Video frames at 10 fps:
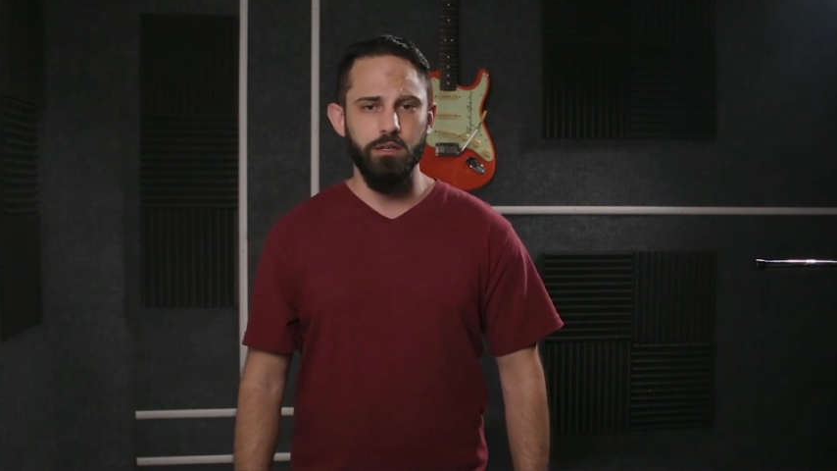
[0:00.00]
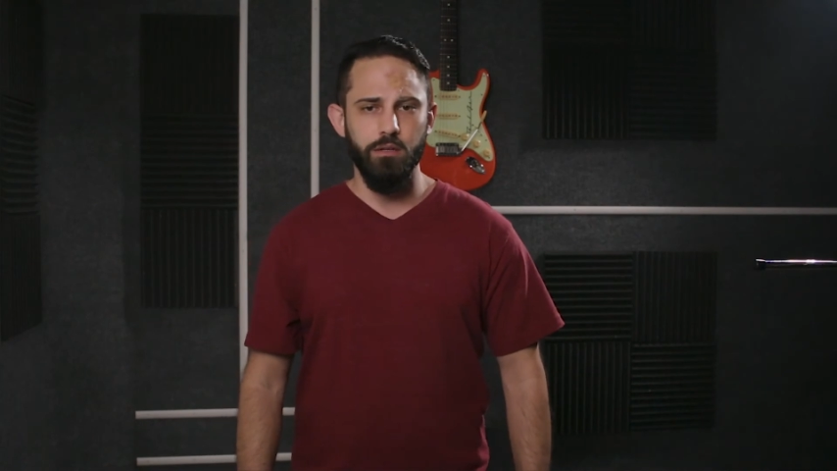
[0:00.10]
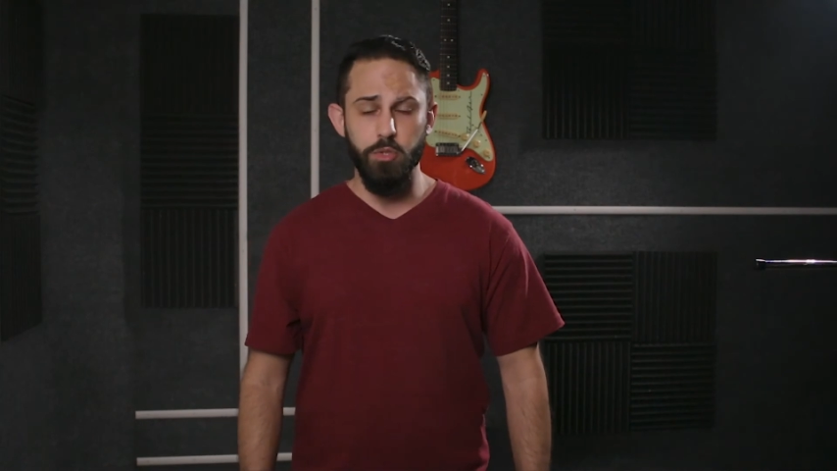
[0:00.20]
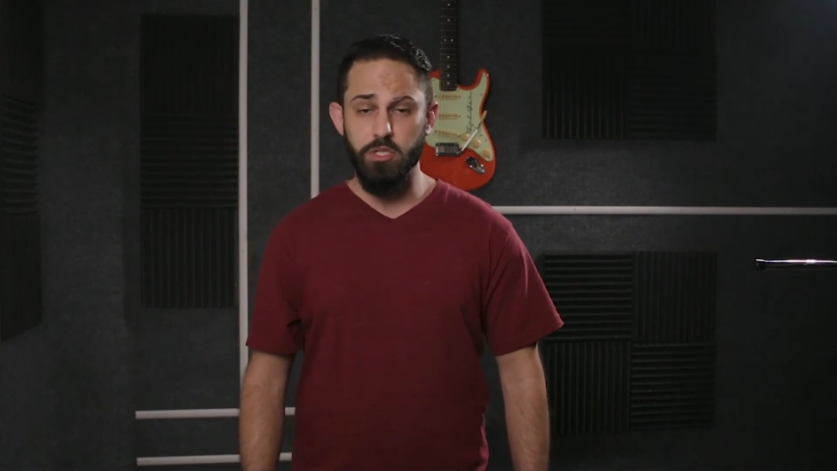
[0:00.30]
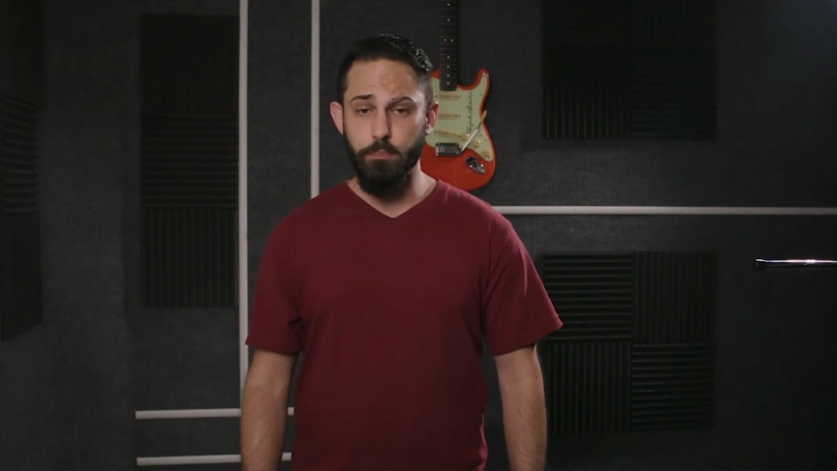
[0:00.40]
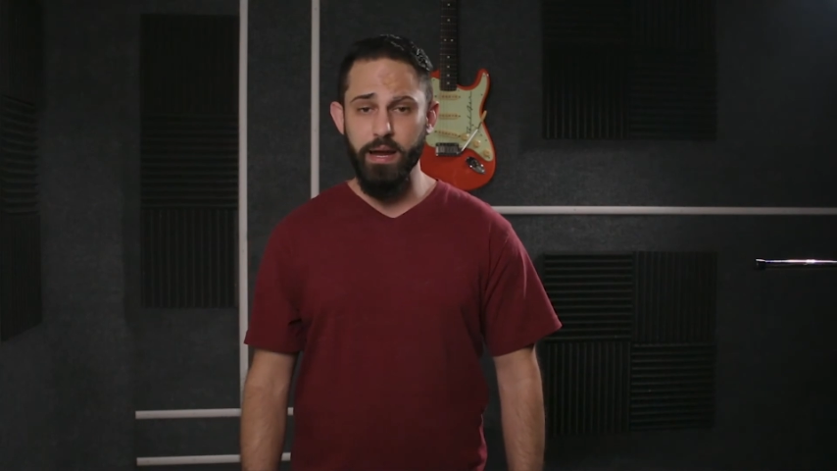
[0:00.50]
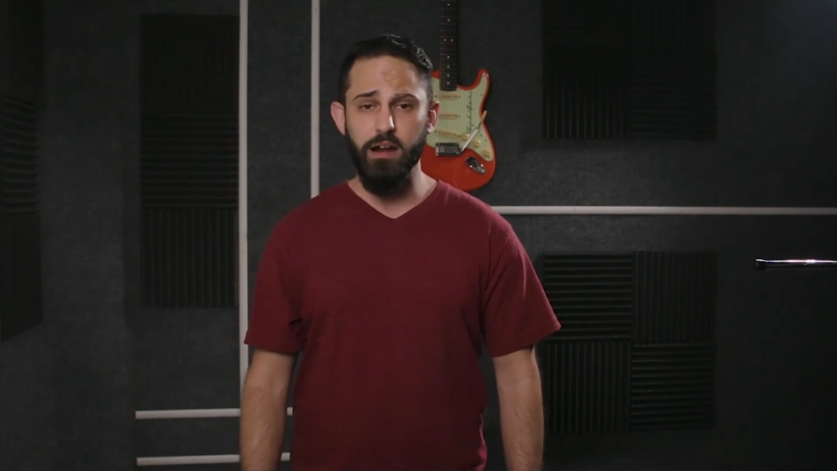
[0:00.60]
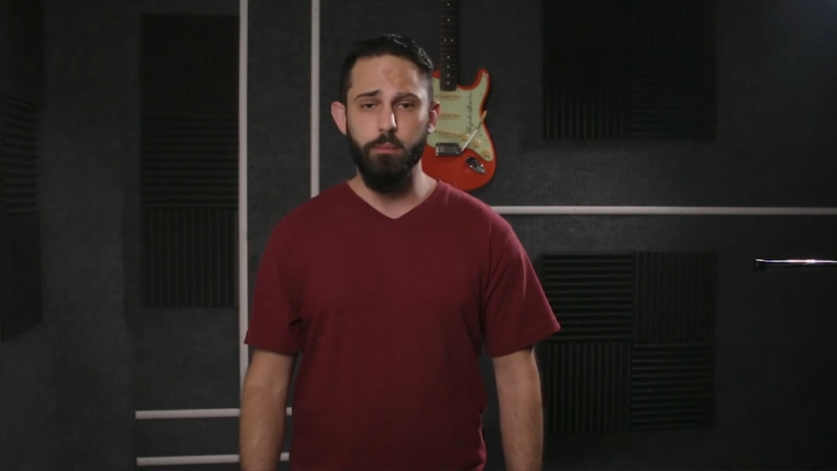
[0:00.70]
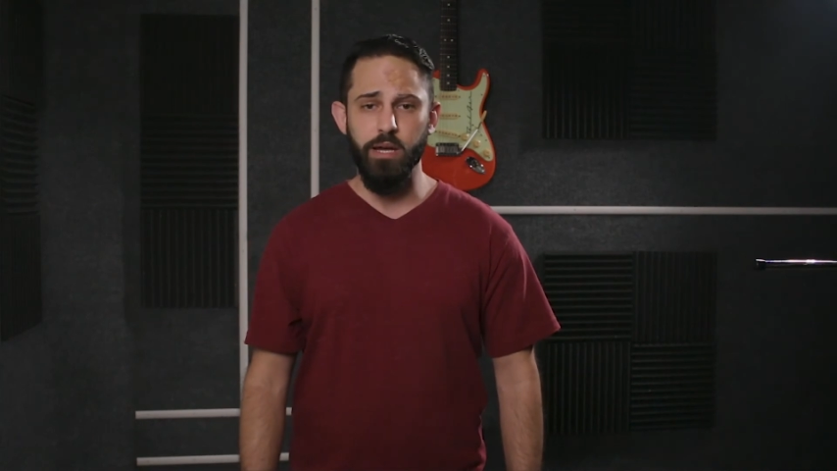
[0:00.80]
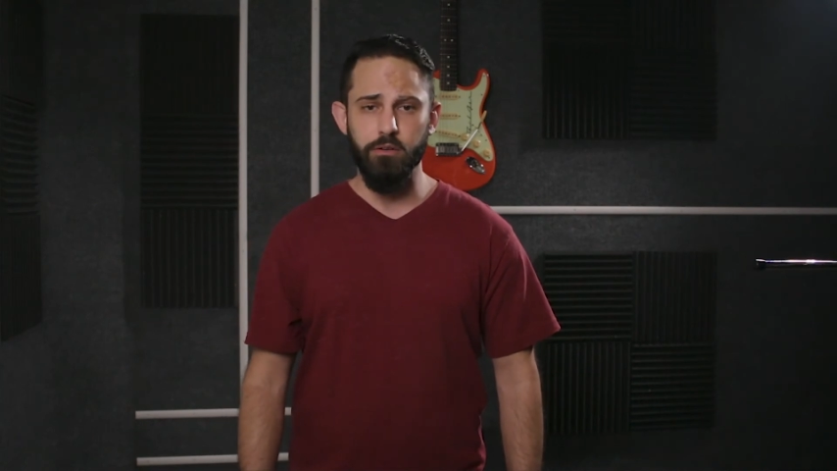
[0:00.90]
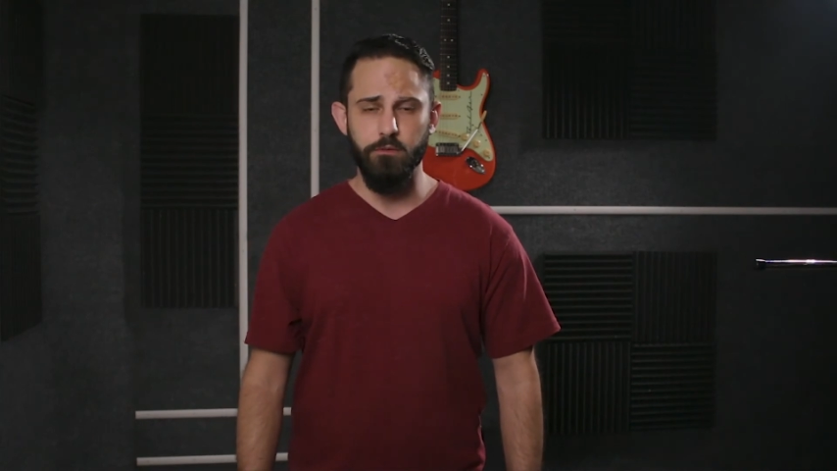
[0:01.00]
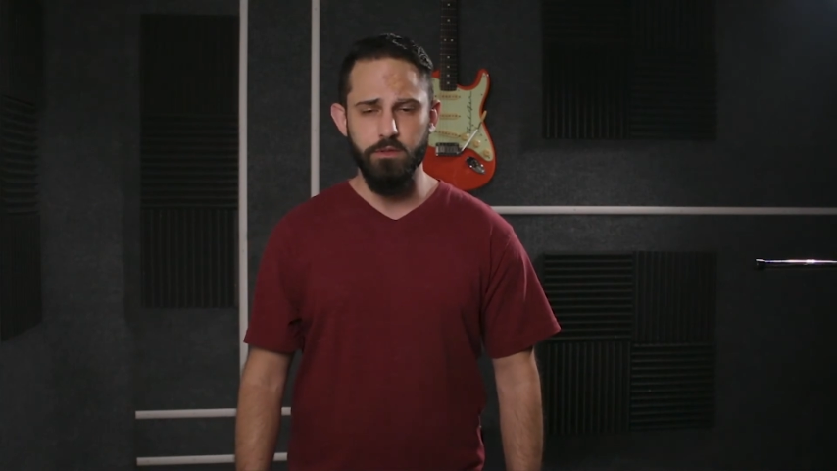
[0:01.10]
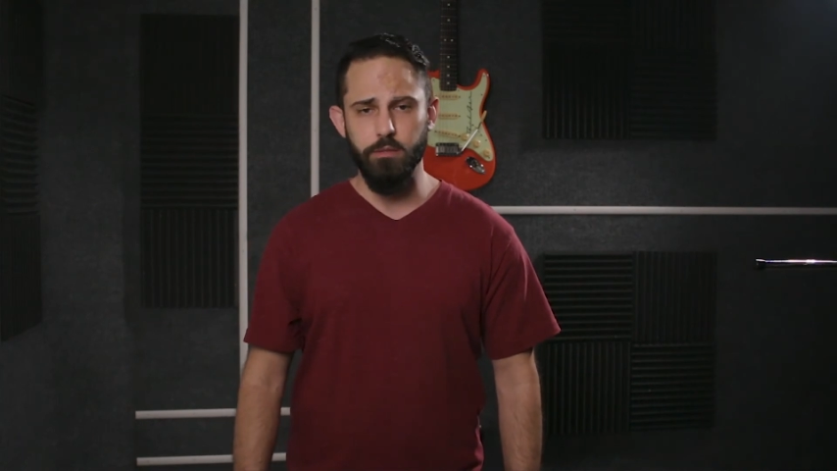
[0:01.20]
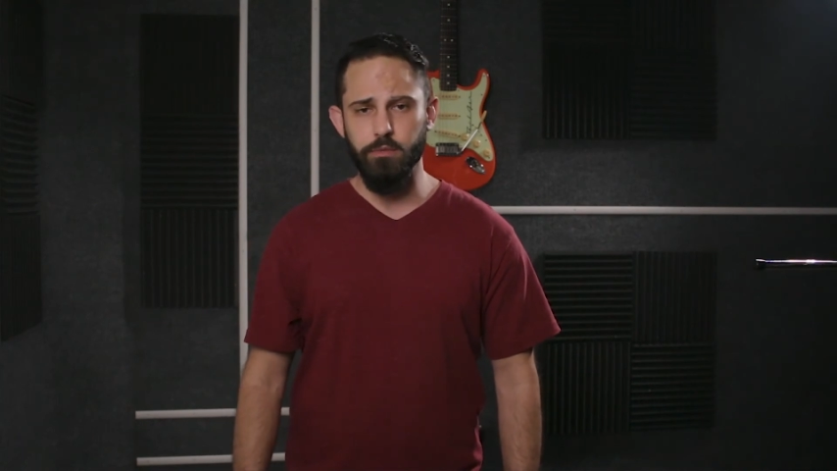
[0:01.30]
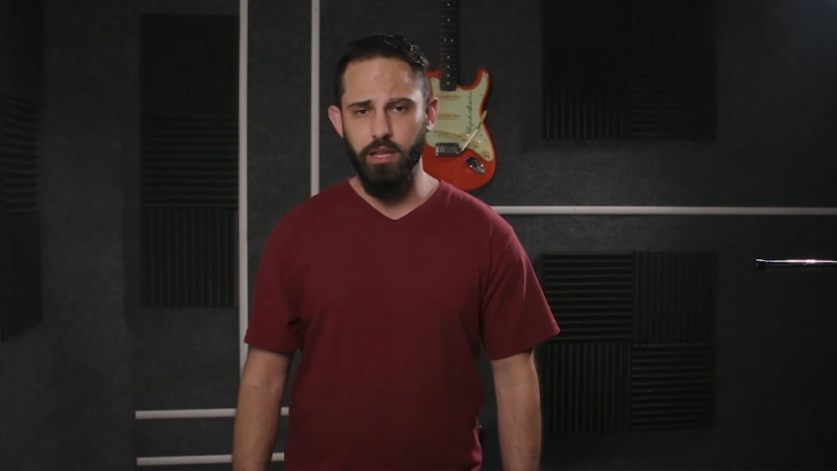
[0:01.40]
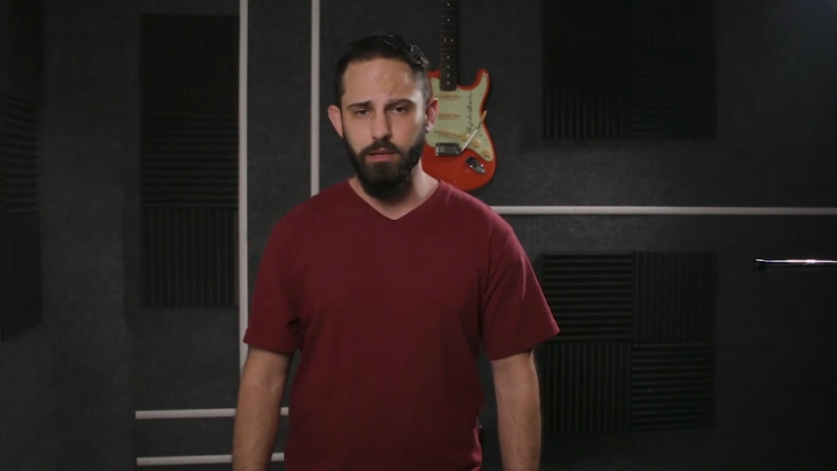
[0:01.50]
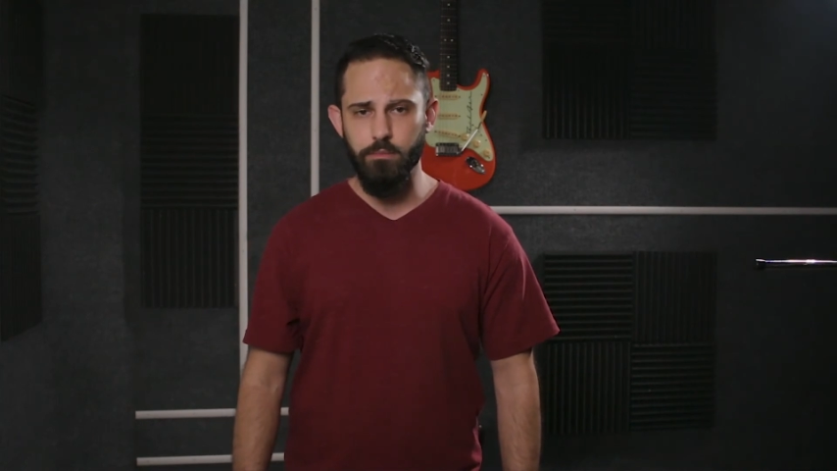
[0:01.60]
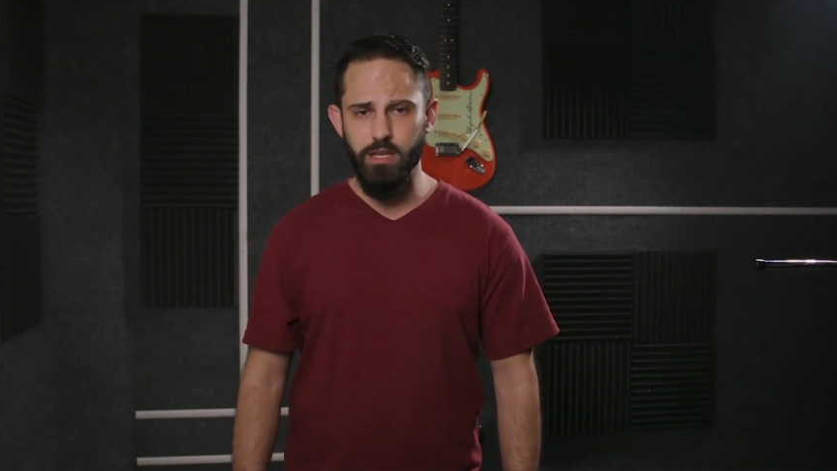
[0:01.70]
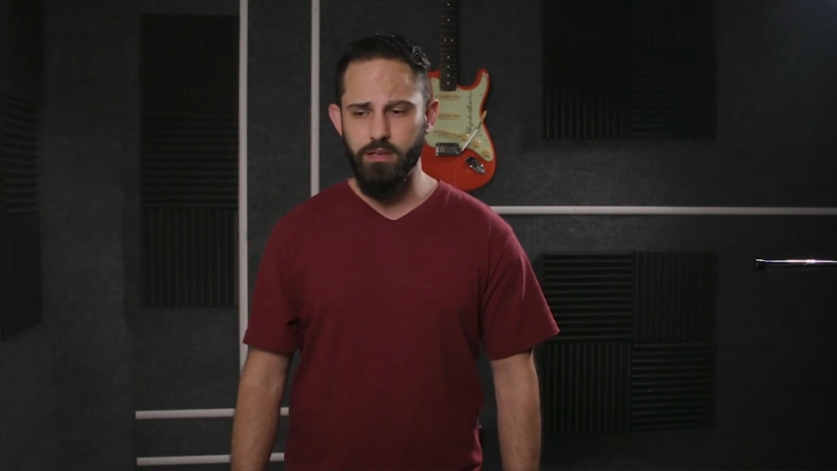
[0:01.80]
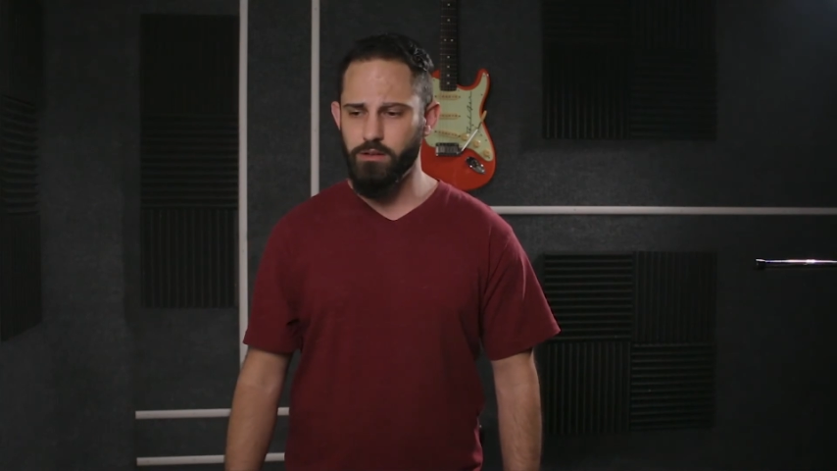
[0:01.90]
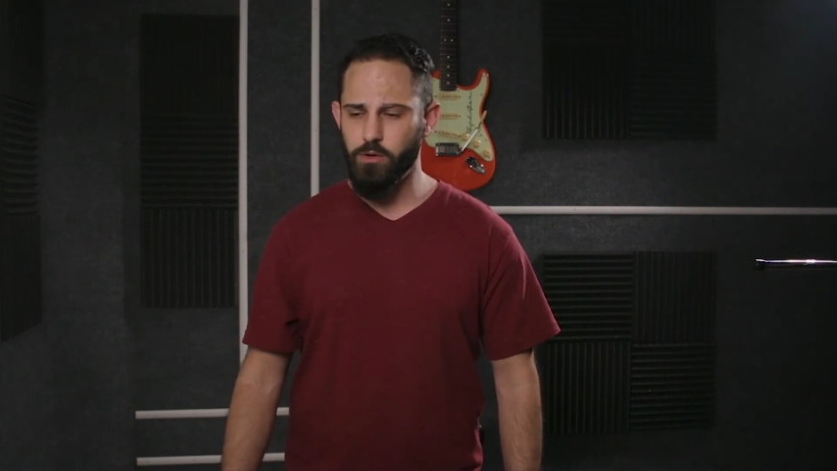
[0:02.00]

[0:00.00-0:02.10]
which is paramount for someone like me